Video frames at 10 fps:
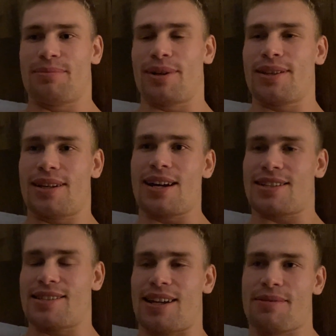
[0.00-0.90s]
But as
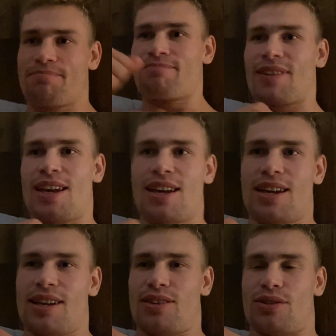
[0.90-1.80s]
I said,
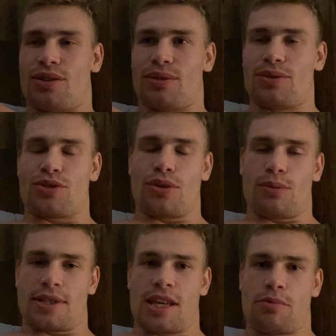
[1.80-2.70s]
you know, you should
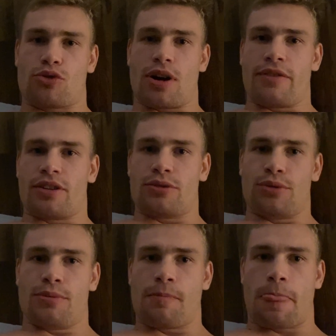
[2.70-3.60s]
always keep striving to,